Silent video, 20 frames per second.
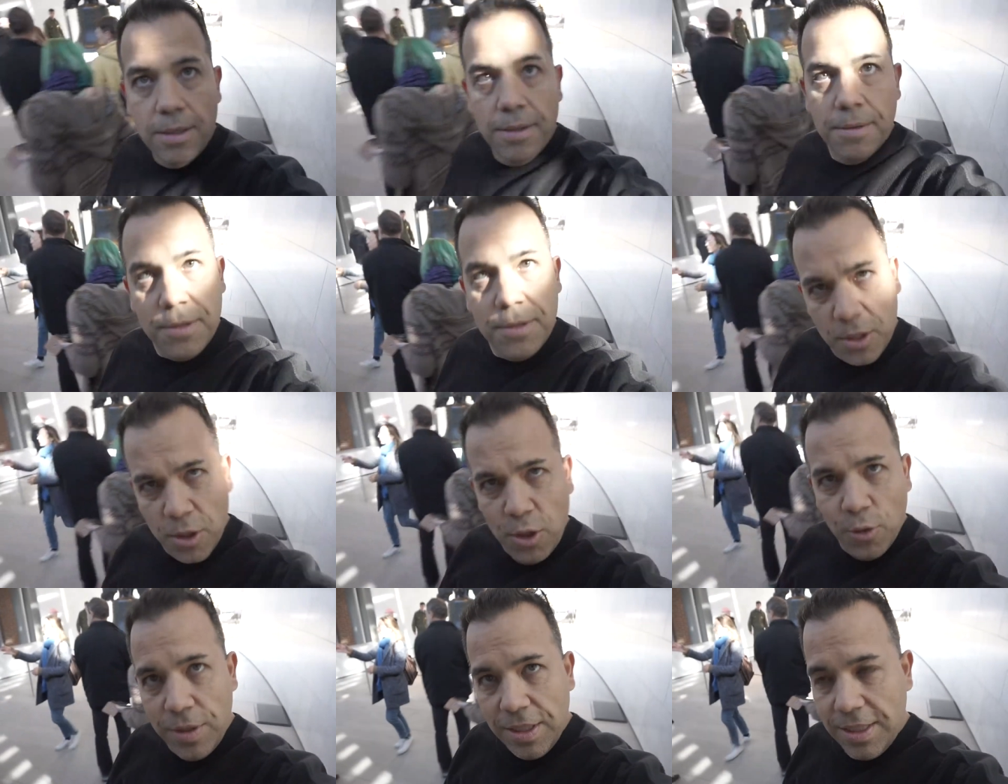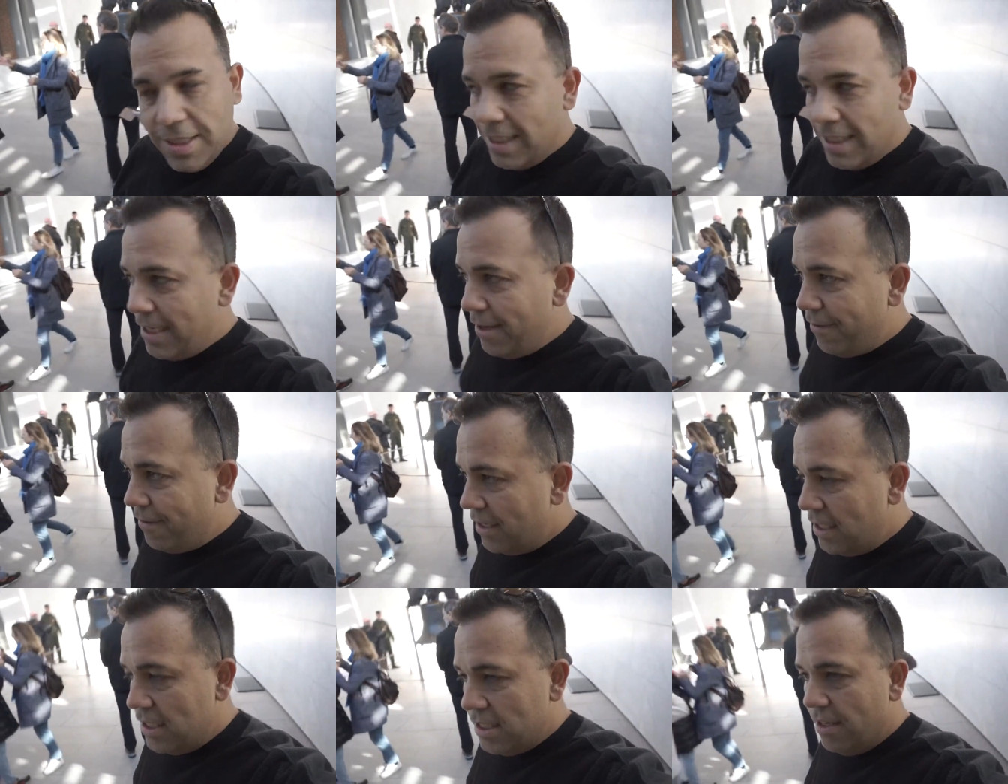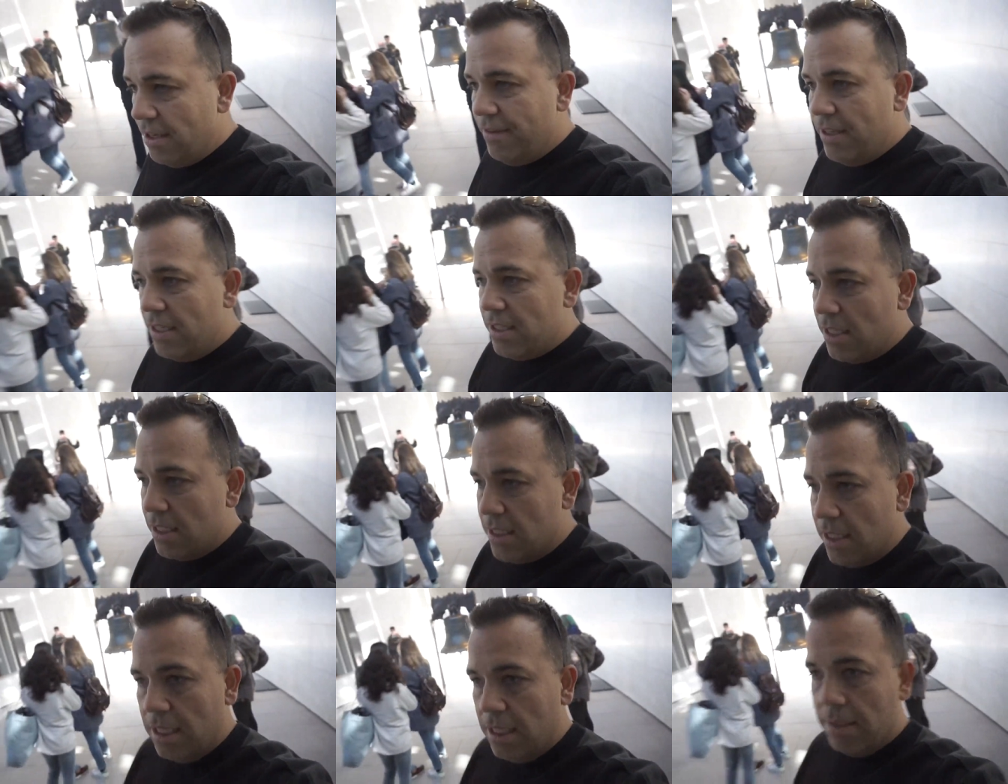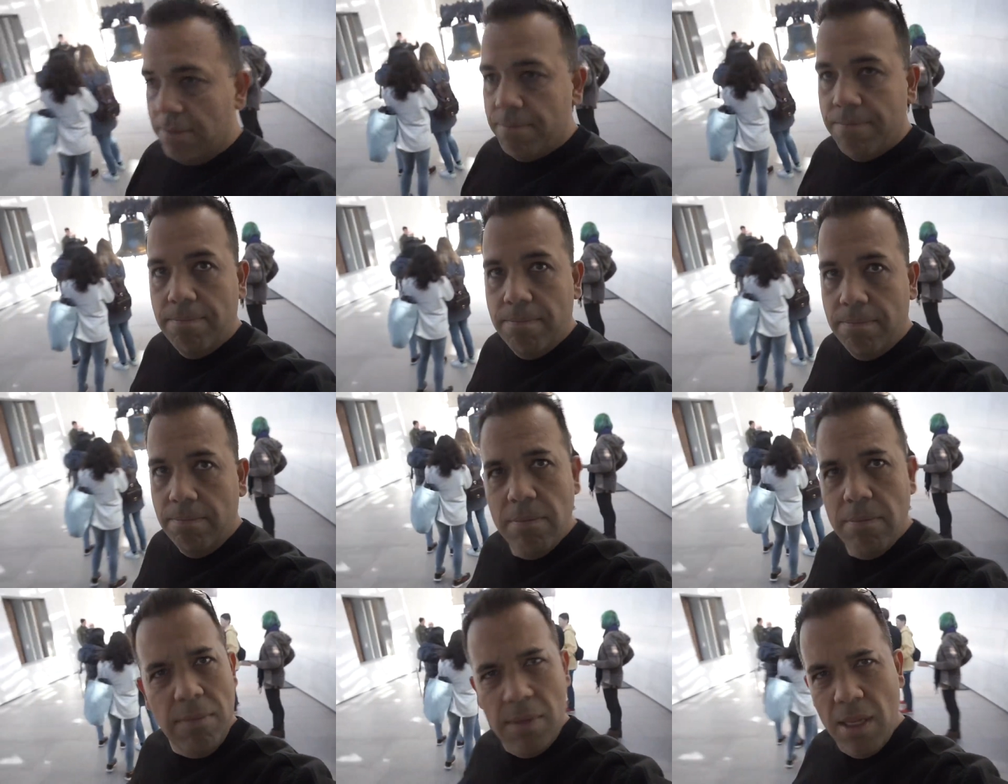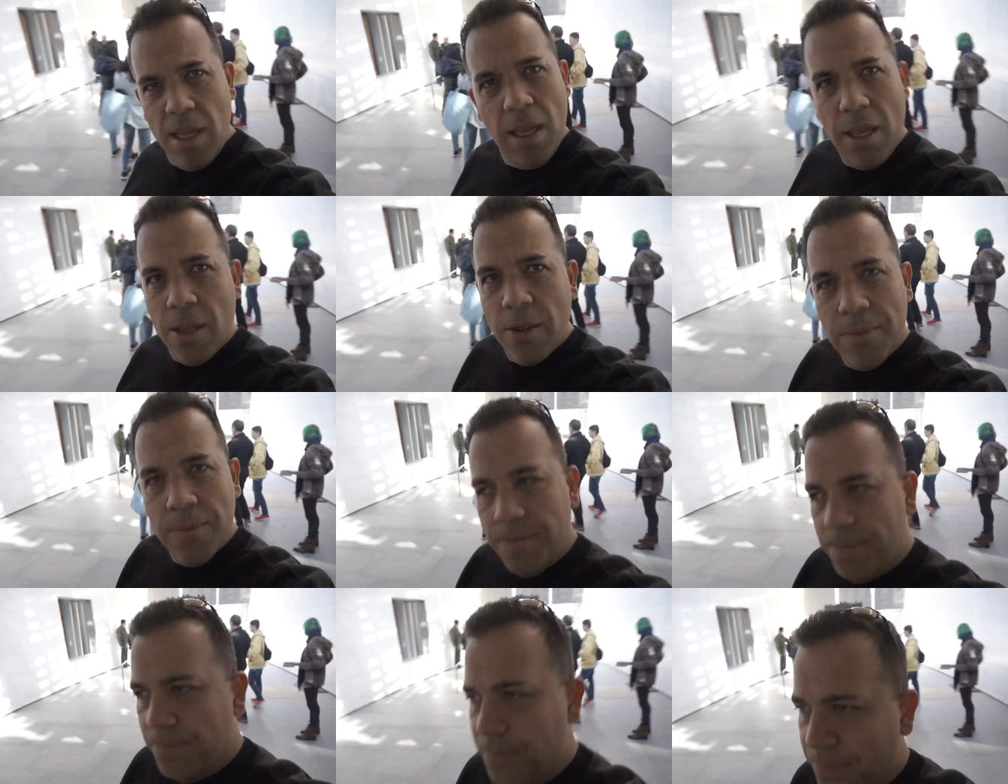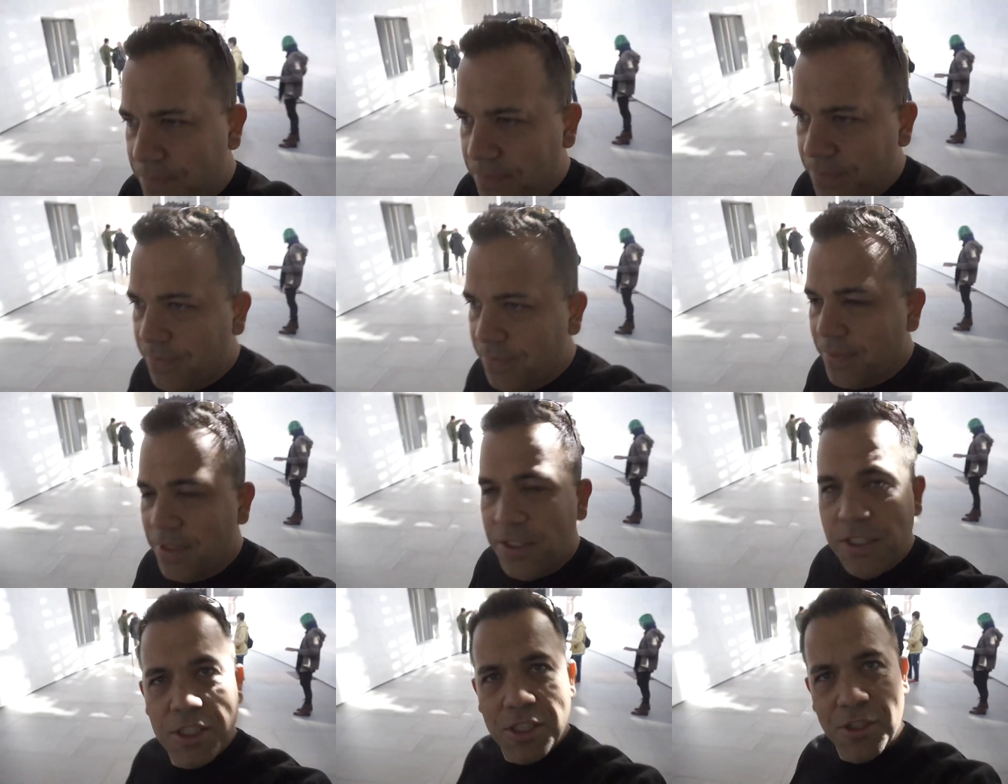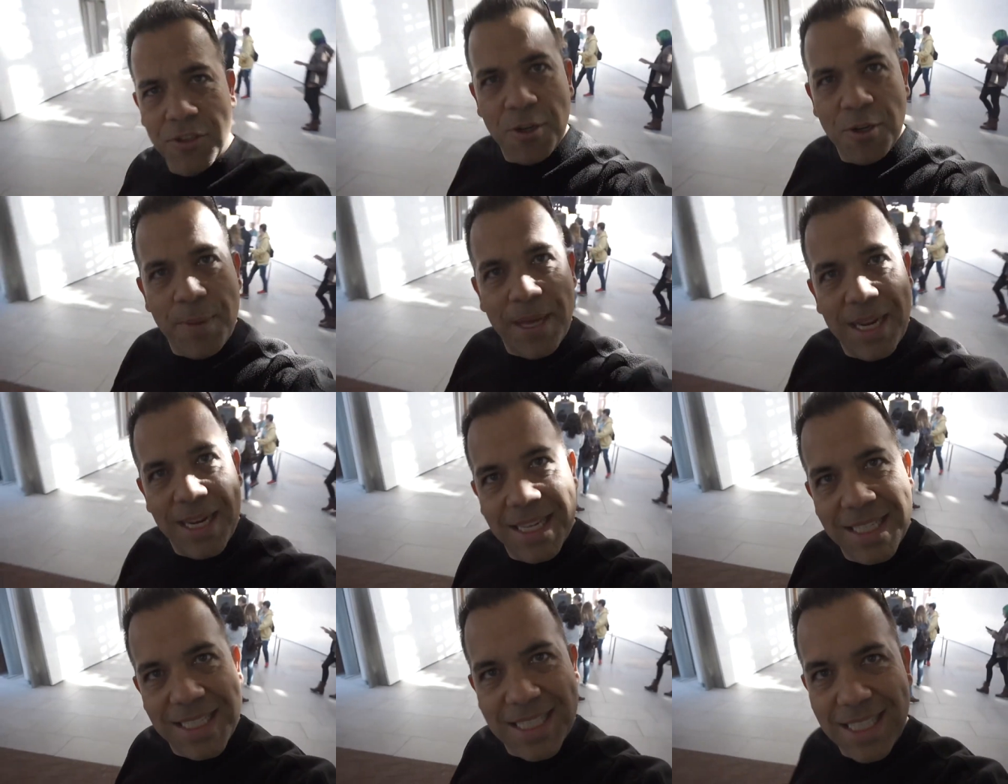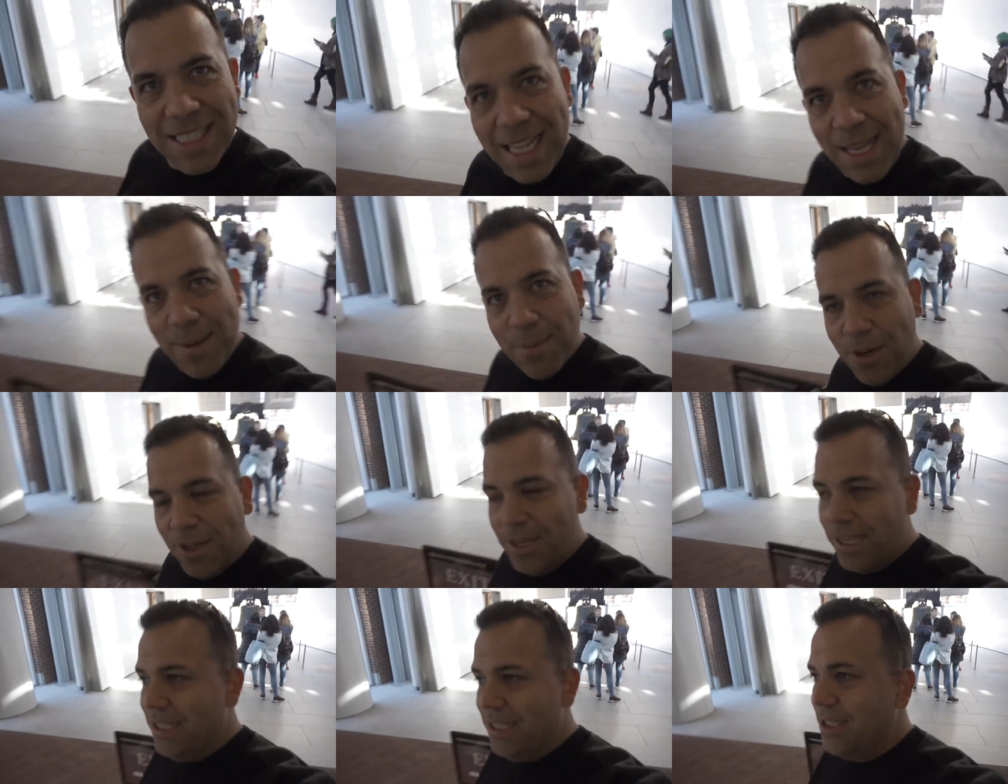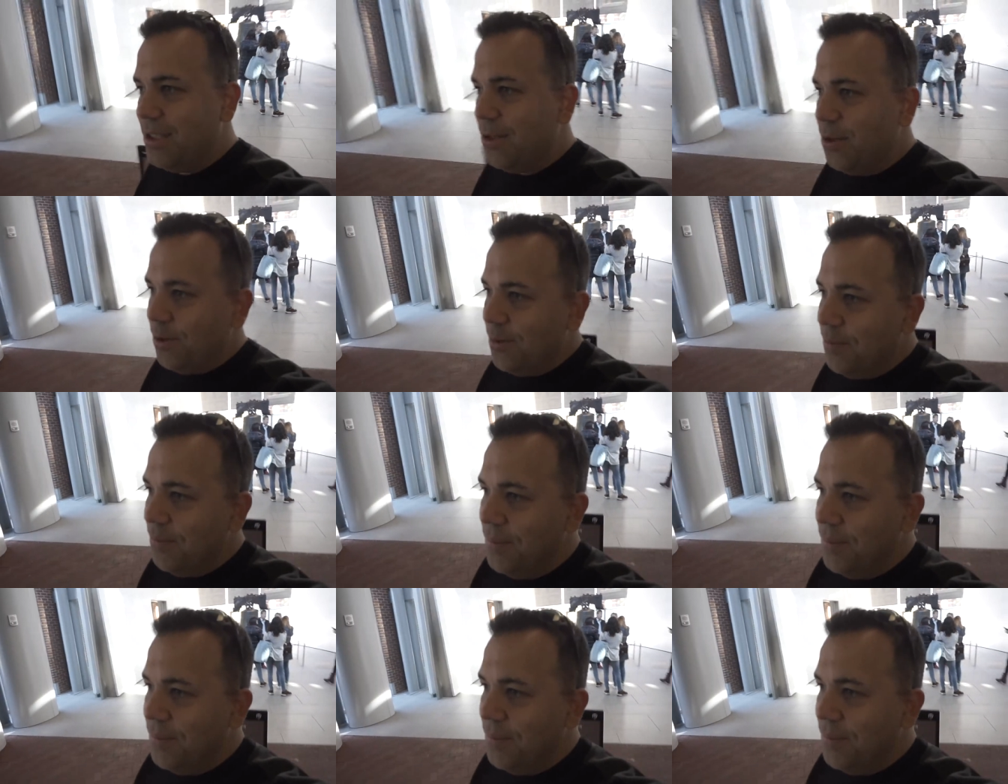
do you know the significance of this? He's like, no, I just learned about it as a landmark in school.